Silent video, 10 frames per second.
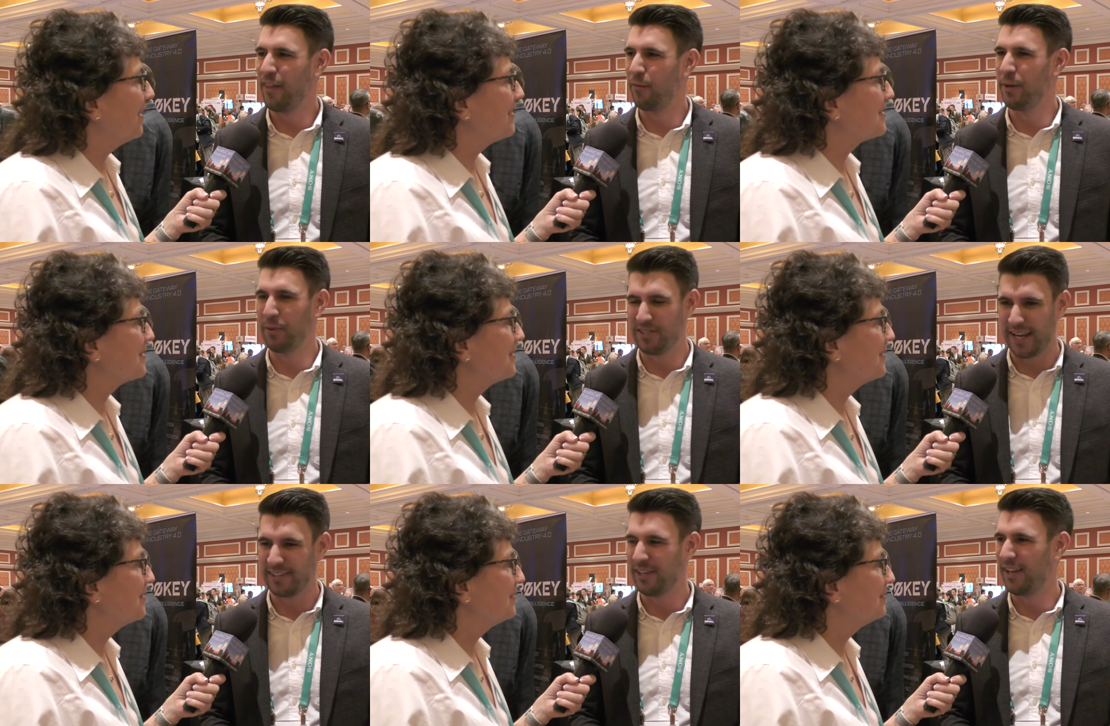Speaker 1: then we
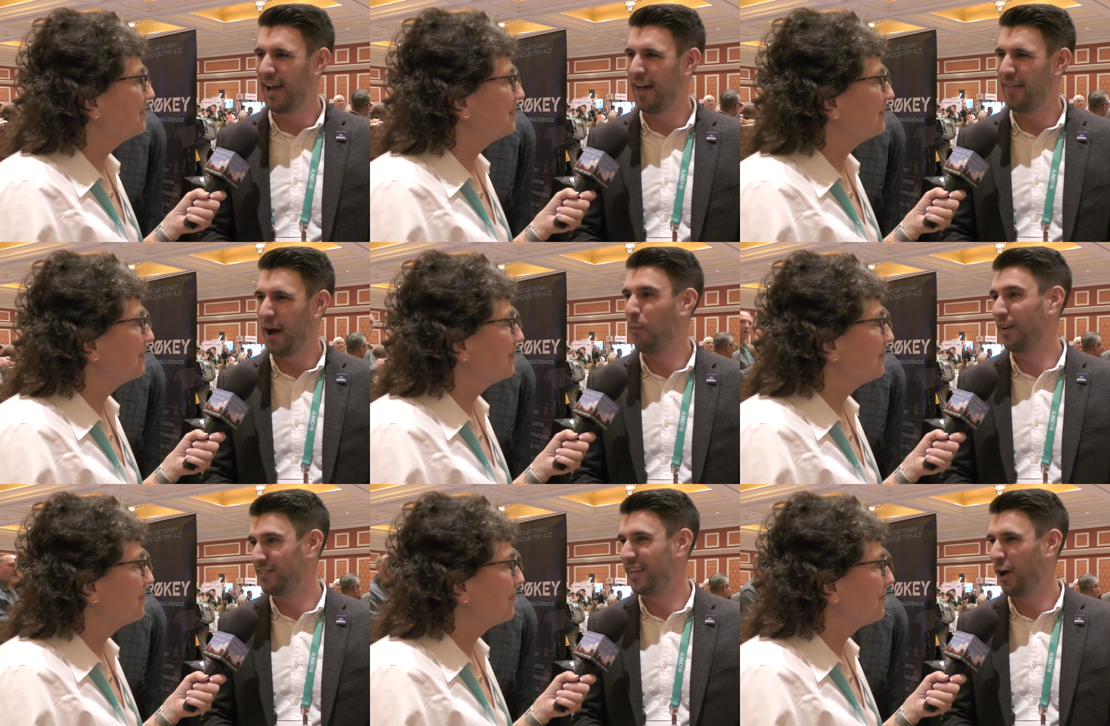protected uh, that one
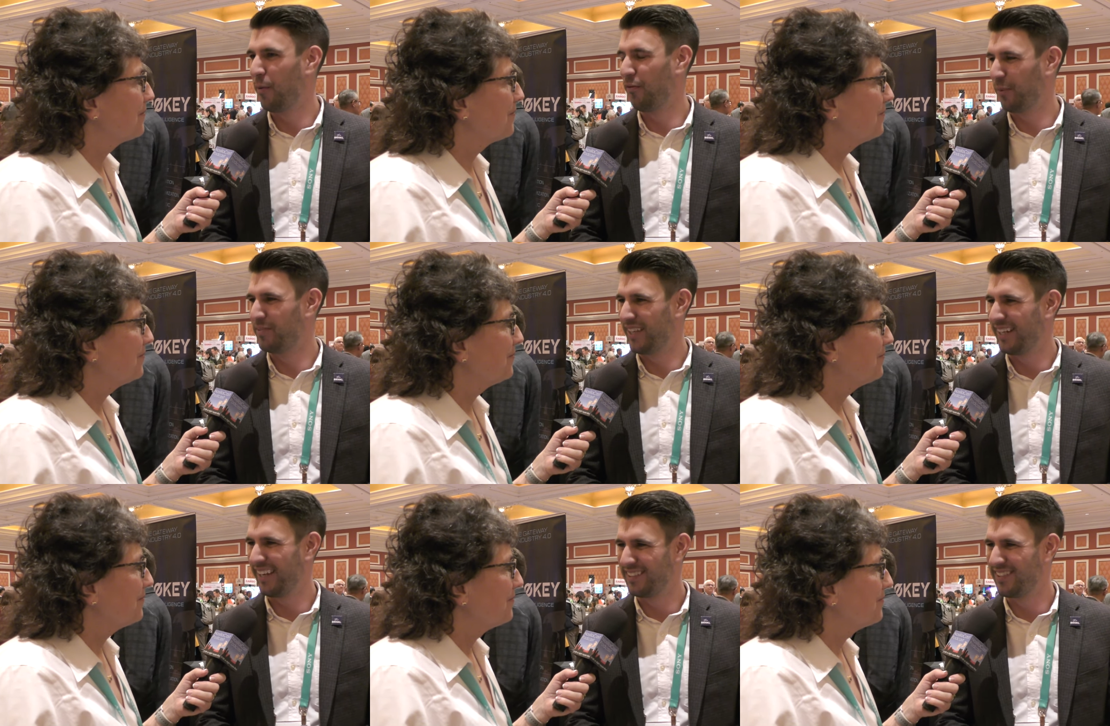sailboat from
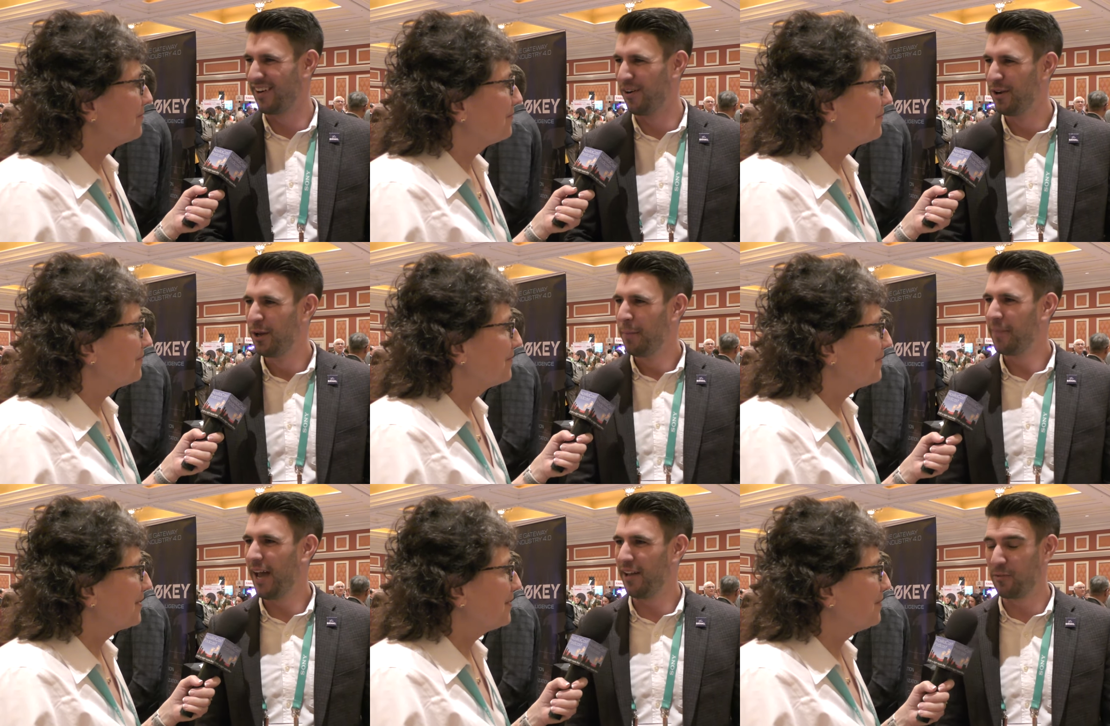sinking. So
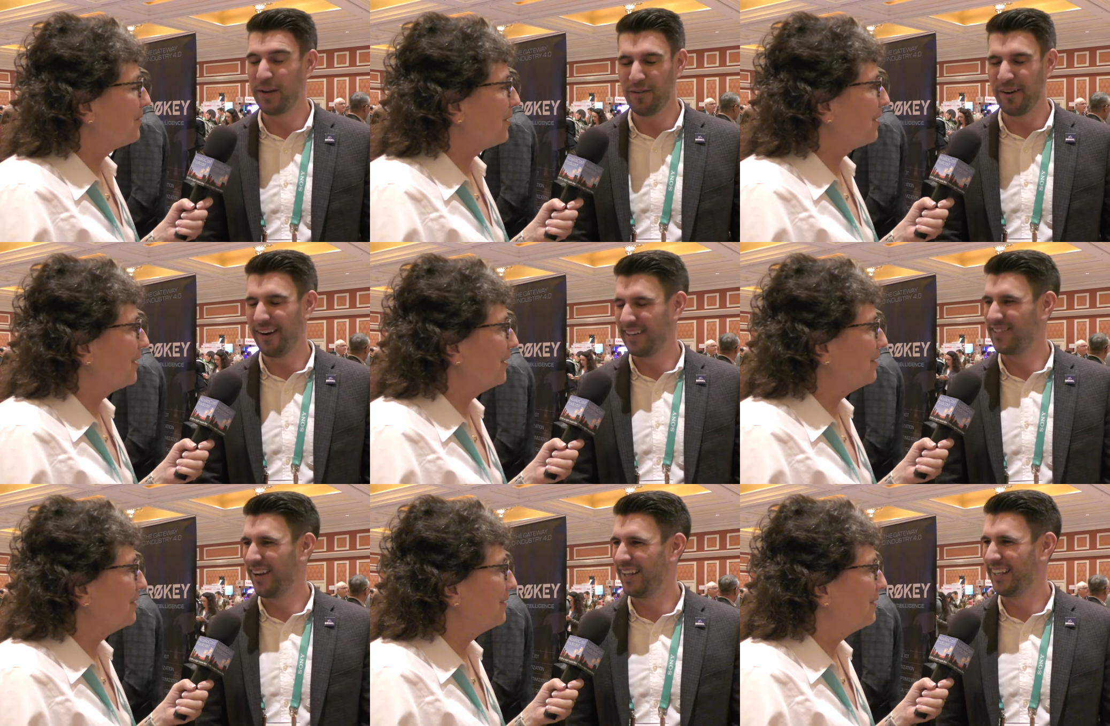yeah, it's been a very
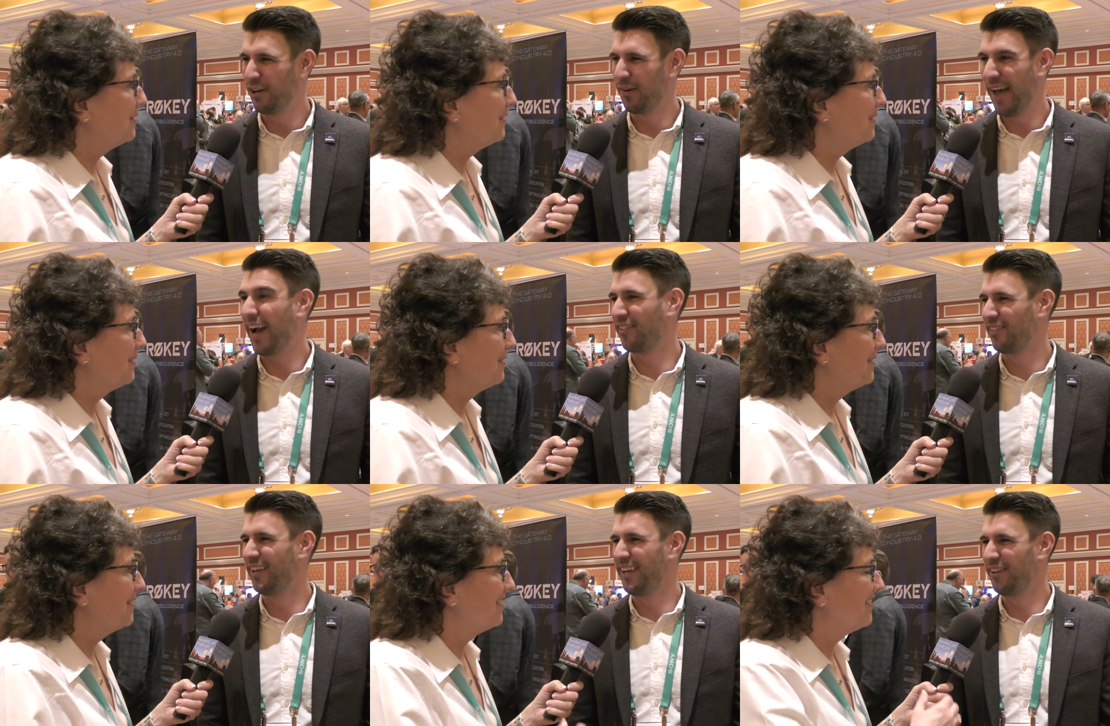exciting year with
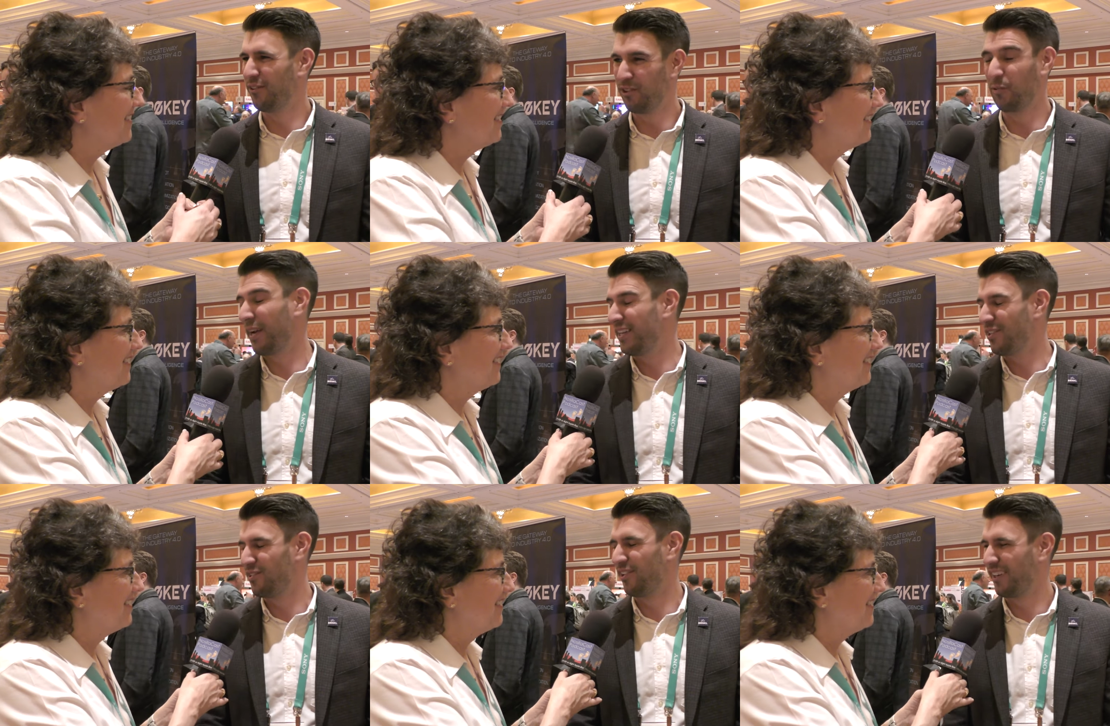actually great
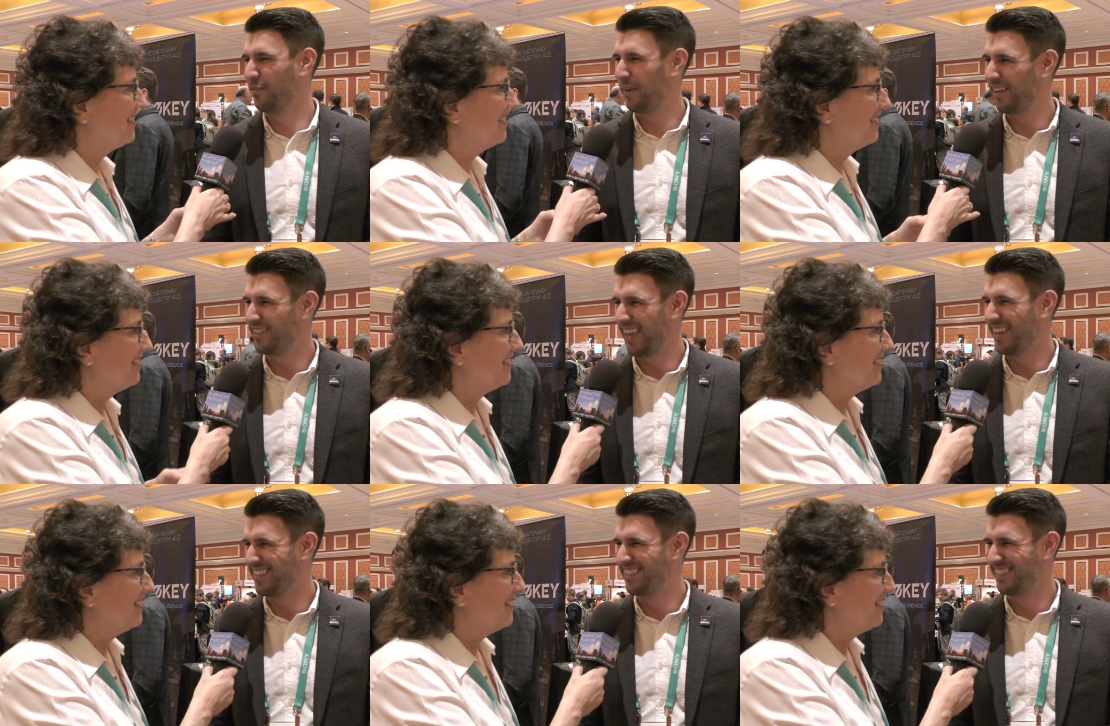user experience
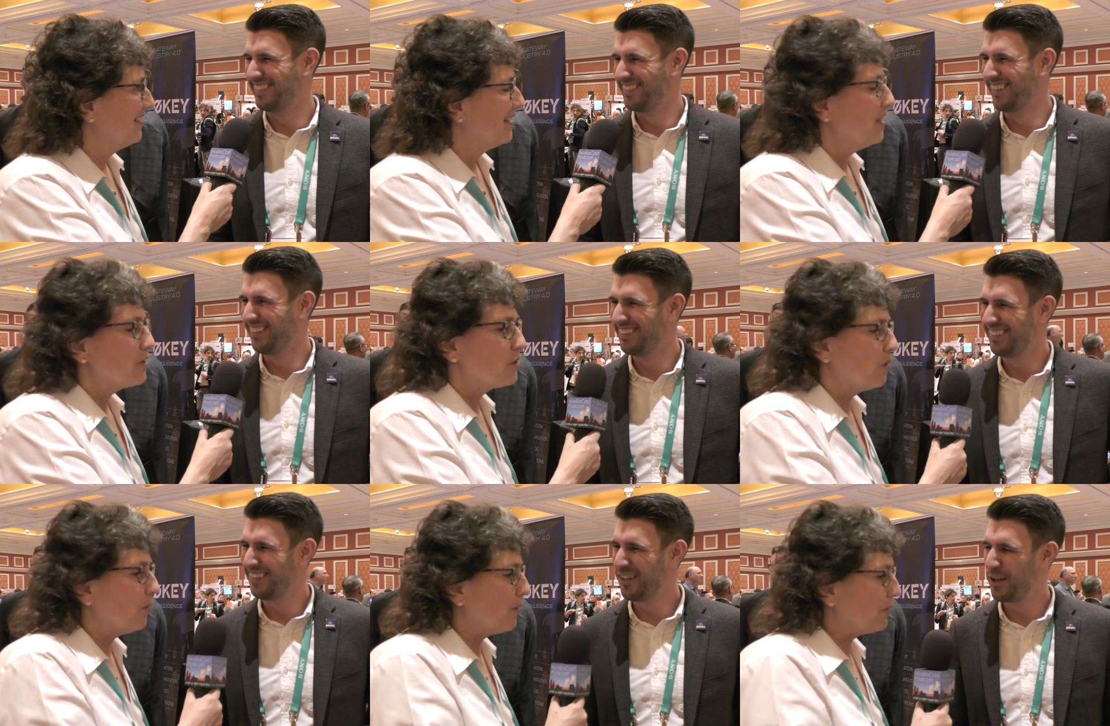cases. So, so
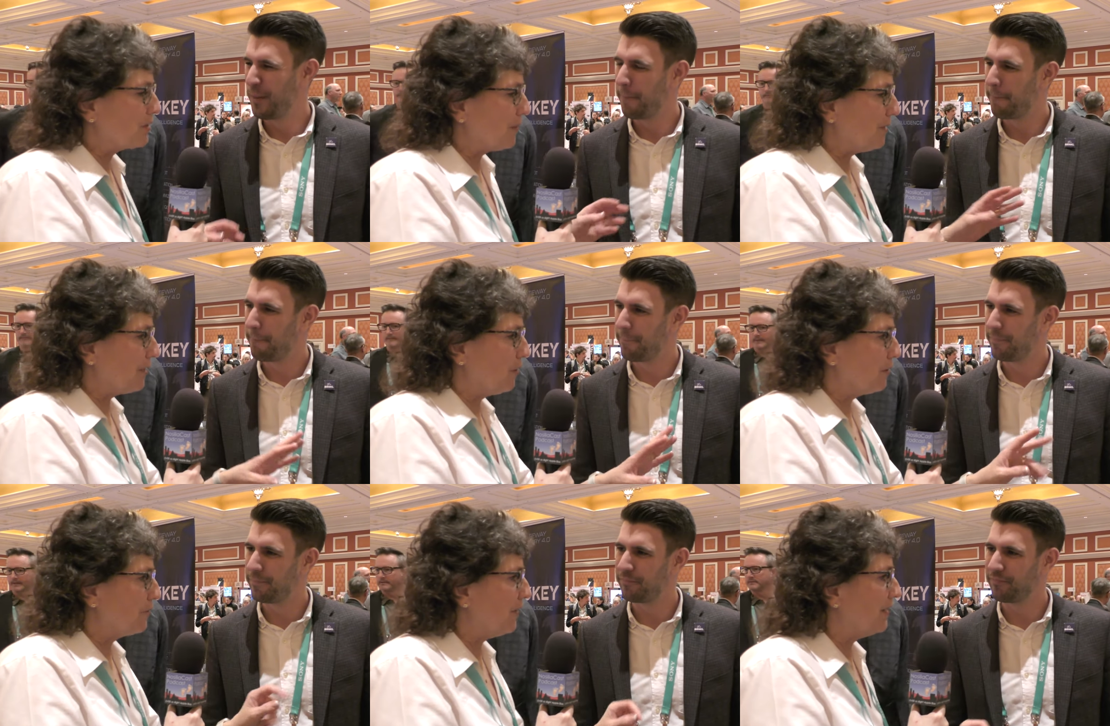where would somebody go to
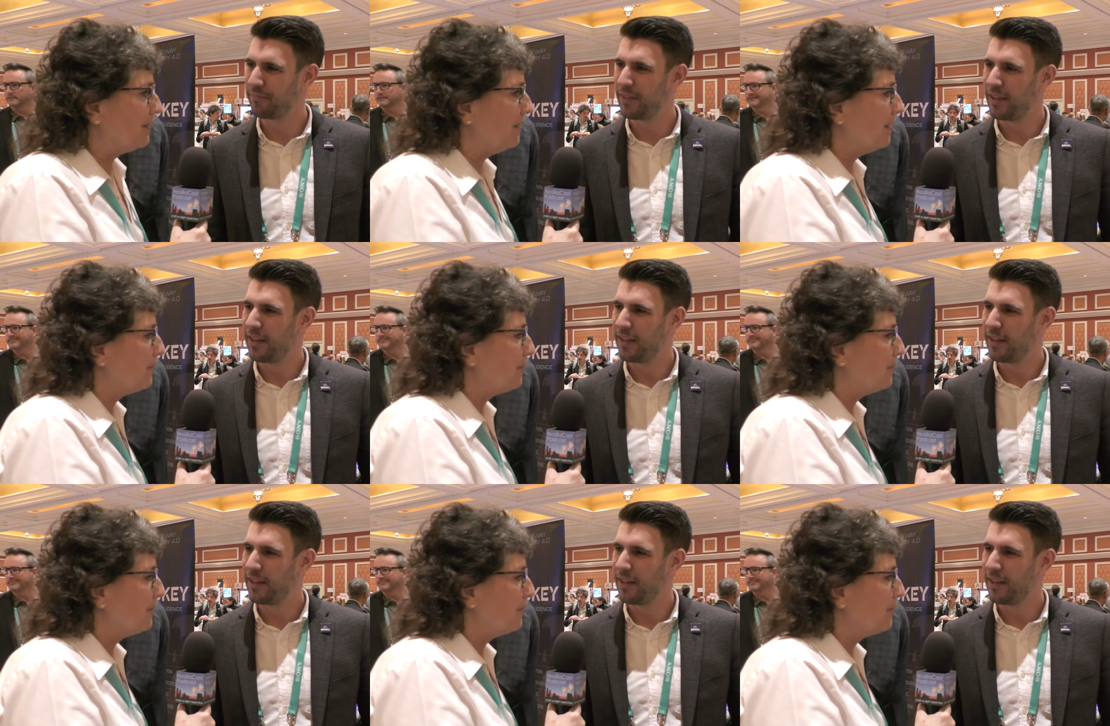find uh,